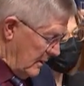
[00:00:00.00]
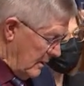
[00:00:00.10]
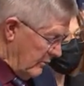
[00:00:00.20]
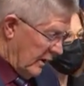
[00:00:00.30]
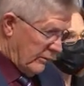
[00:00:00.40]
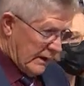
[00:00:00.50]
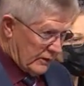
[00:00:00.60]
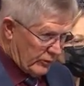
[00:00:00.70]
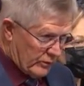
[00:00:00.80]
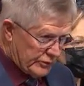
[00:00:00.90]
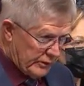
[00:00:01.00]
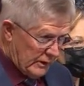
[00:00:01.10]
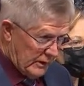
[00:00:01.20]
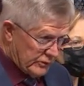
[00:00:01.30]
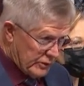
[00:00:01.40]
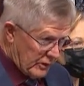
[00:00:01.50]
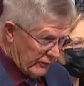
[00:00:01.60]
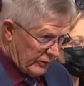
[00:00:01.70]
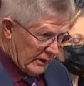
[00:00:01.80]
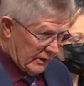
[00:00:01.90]
Maybe that's where he should have
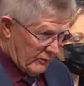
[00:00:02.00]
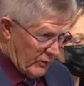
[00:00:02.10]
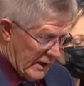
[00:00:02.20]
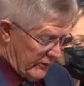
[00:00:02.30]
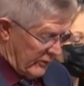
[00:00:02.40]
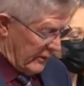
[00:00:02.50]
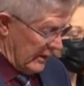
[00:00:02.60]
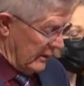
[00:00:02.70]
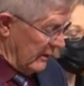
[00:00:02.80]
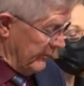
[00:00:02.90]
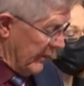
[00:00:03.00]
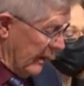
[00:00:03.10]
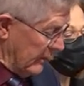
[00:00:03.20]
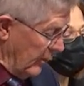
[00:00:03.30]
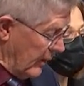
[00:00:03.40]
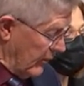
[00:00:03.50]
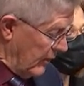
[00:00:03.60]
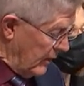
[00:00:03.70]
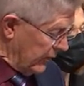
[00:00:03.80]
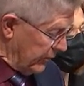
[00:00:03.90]
stayed rather than at the Ottawa
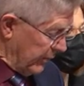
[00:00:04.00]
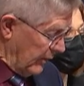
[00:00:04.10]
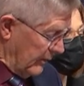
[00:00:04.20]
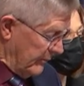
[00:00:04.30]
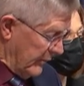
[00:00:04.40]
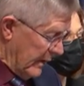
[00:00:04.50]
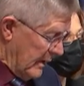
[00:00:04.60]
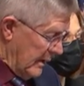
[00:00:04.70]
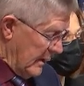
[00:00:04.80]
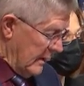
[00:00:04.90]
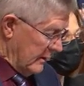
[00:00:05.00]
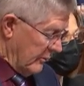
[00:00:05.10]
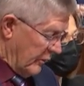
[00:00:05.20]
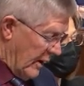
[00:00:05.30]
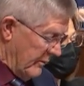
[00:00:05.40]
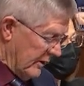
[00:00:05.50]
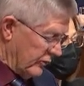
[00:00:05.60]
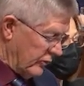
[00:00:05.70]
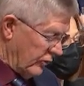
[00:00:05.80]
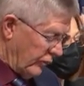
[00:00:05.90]
Hospital. The Prime
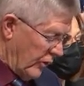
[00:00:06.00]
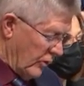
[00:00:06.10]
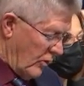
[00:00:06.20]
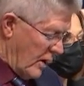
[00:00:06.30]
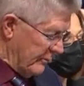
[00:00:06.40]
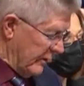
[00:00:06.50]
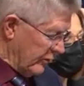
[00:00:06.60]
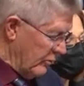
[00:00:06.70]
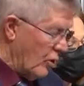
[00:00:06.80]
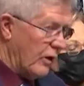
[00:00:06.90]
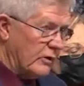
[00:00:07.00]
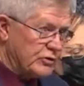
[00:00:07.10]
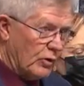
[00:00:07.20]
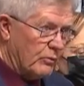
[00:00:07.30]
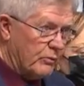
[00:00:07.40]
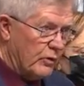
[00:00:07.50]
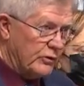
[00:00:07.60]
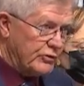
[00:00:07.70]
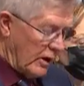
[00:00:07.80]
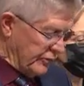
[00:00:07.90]
Minister's photo op this morning showed poor
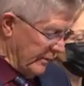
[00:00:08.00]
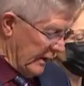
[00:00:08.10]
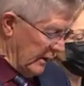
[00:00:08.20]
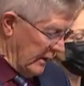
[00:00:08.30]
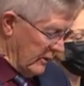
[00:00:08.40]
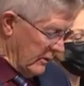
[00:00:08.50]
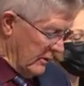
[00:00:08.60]
judgment, Leader.